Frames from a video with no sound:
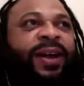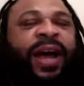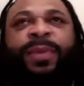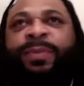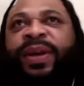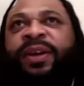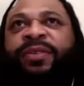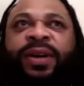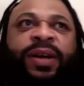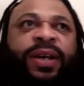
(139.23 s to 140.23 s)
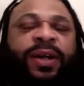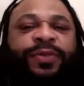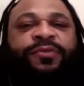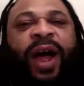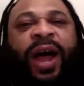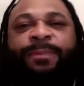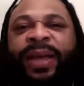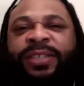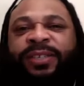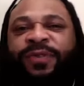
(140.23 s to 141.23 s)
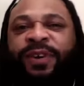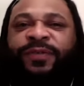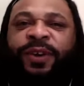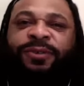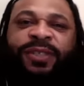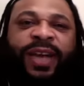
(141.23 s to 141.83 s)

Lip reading: I remember hearing Rod bass for the first